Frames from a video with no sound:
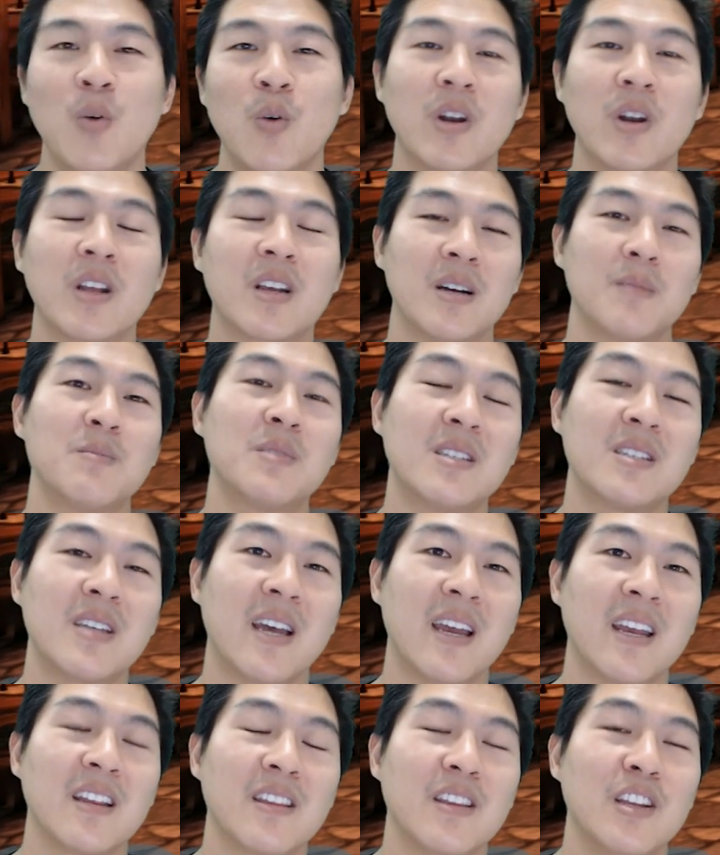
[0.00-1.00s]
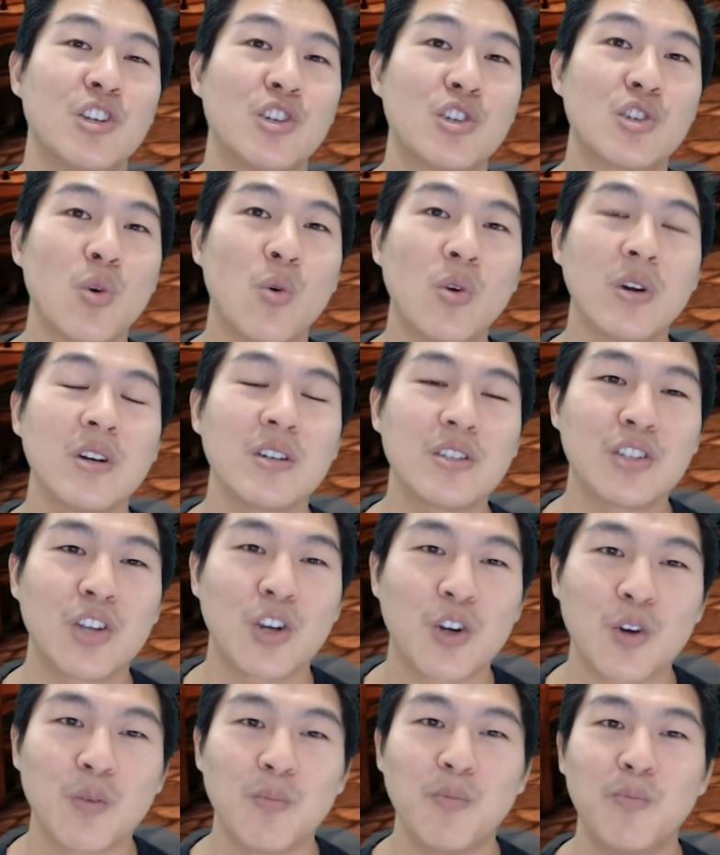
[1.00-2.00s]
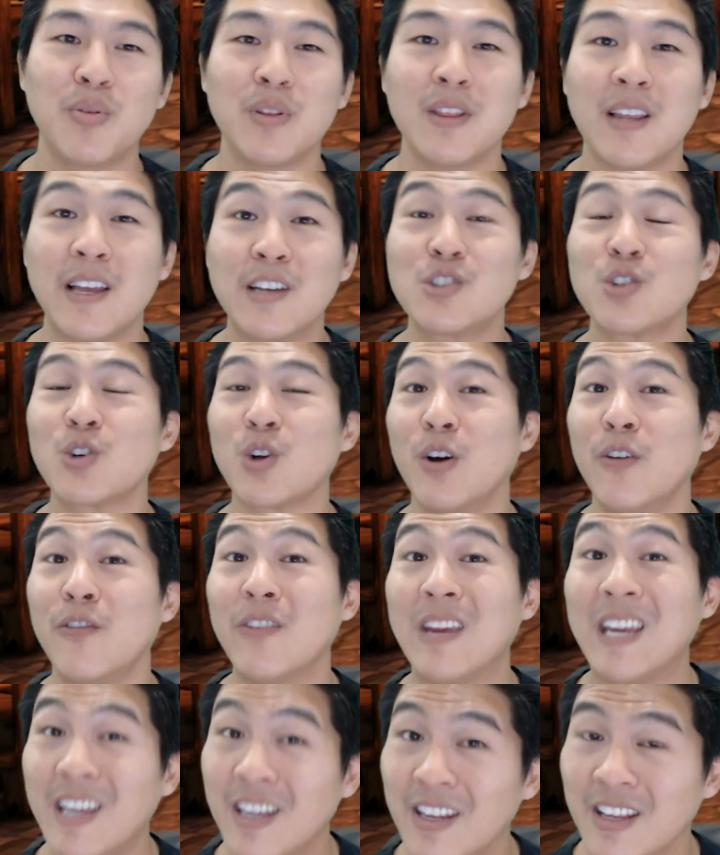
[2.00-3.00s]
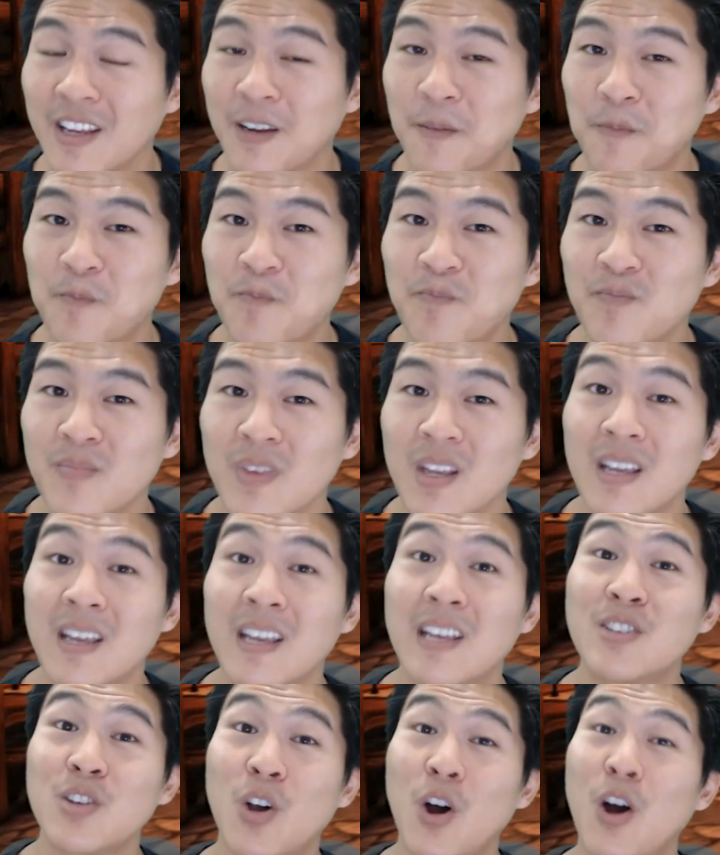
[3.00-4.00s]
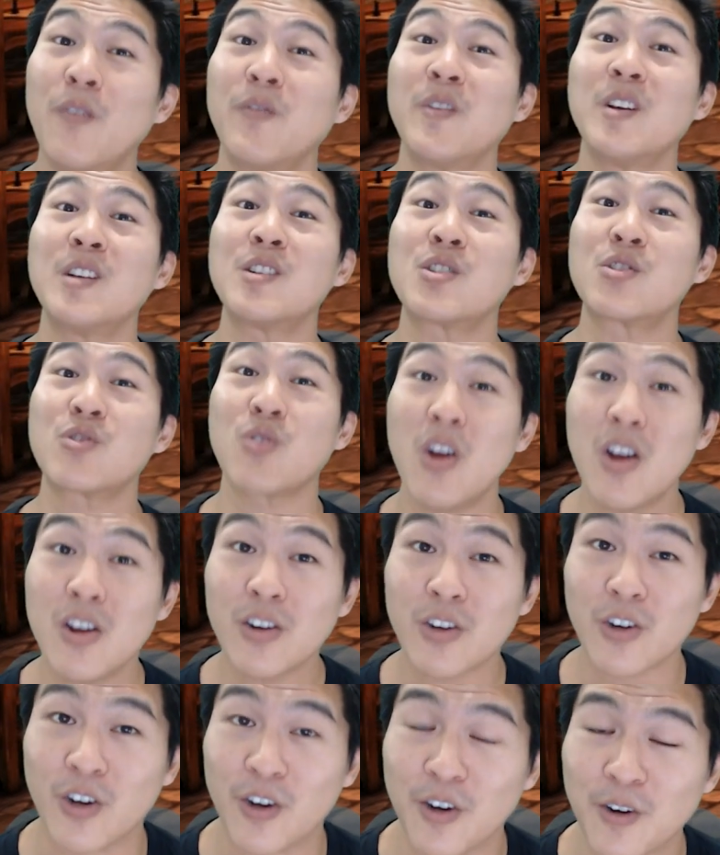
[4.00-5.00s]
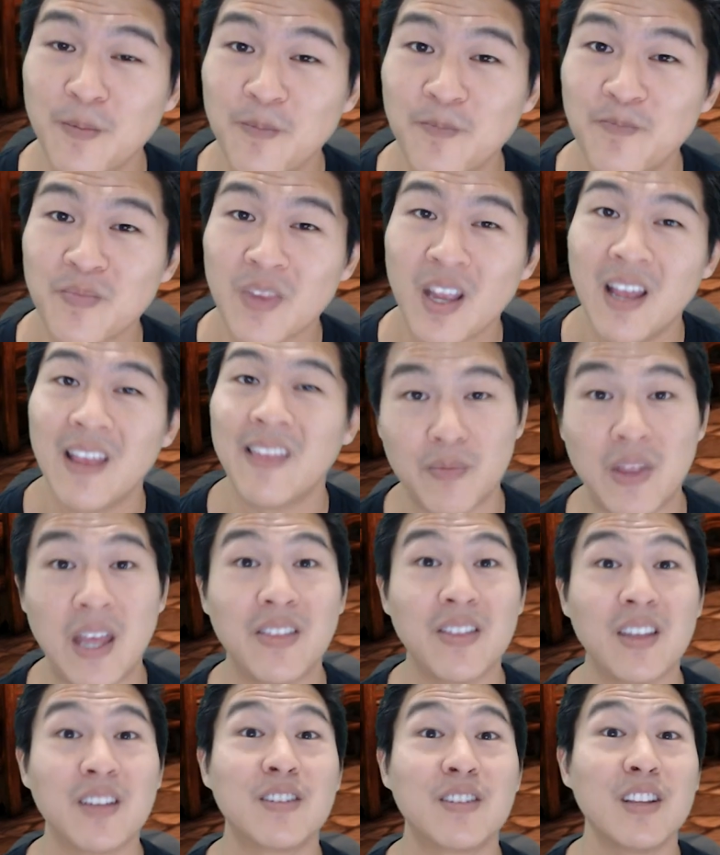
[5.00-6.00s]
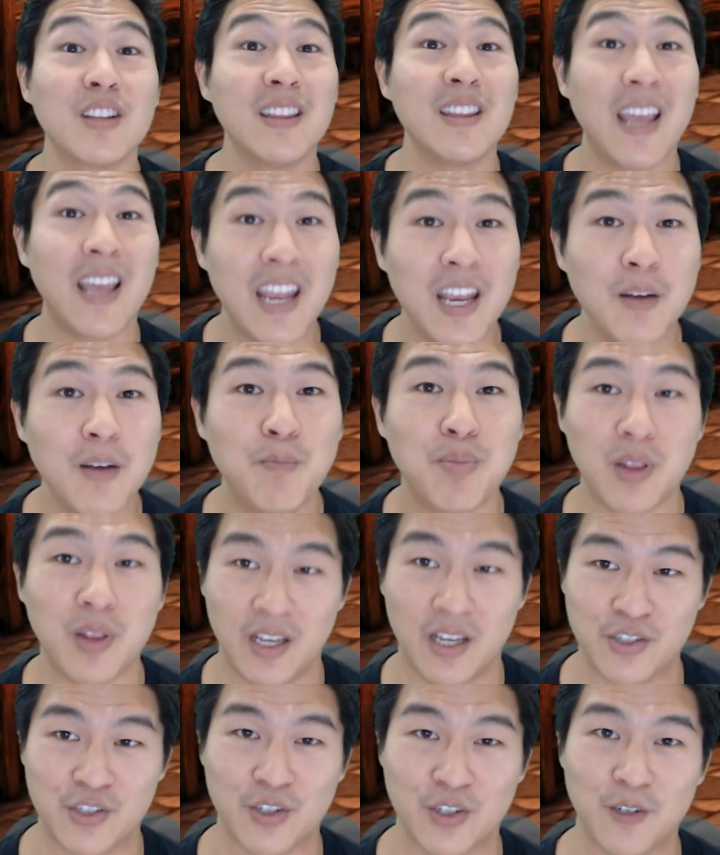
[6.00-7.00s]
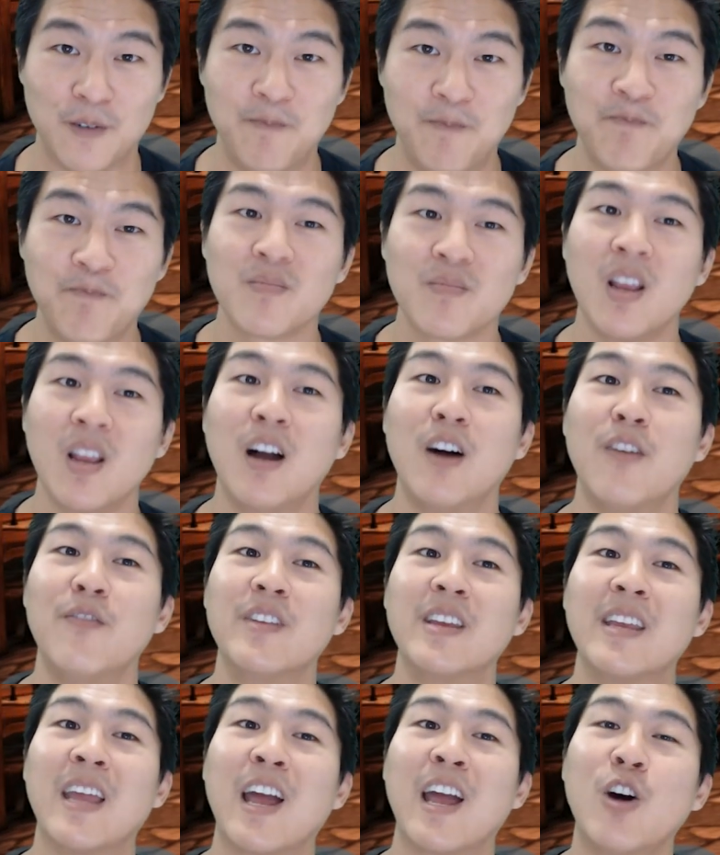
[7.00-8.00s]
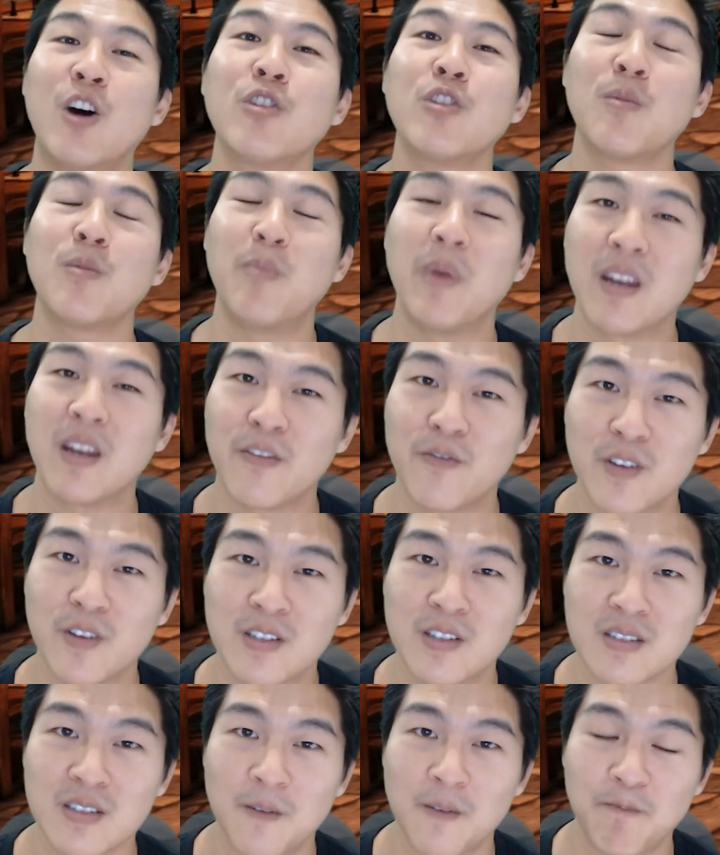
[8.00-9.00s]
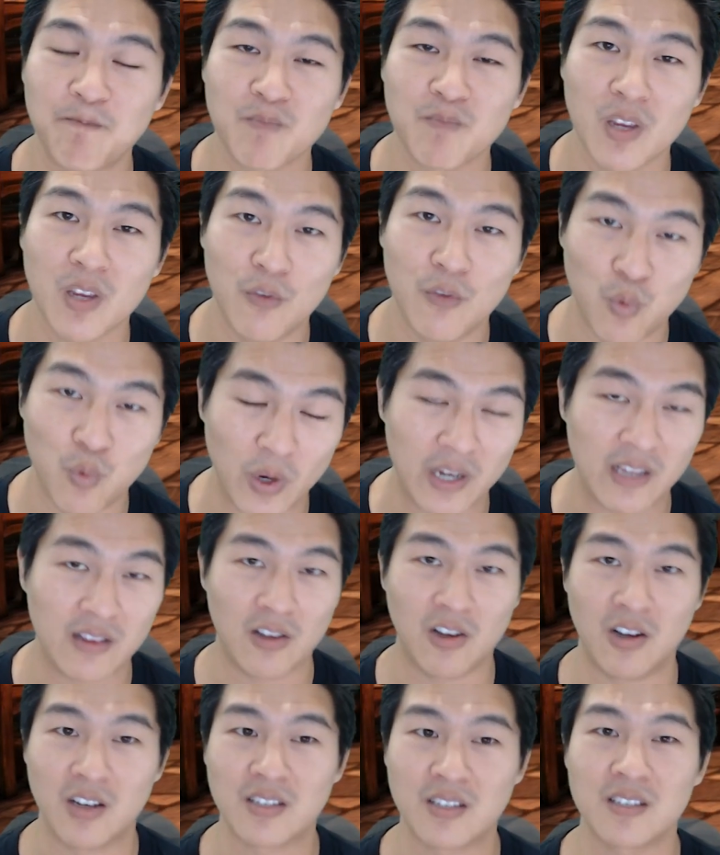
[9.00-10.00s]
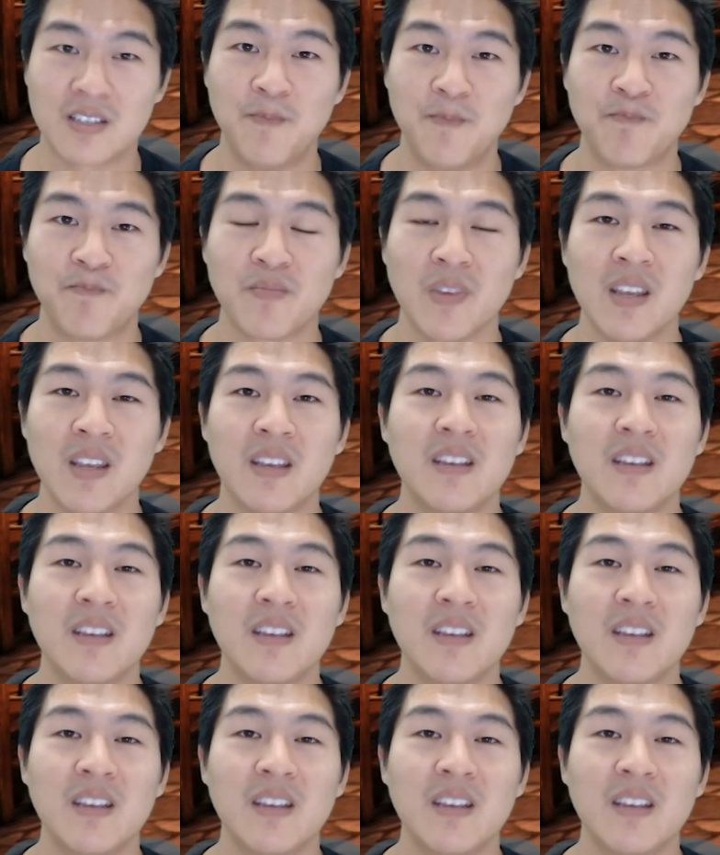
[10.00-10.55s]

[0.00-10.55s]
When it comes to dieting, the short-term pleasure of eating is often stronger than the delayed pleasure of the health benefits of weight loss.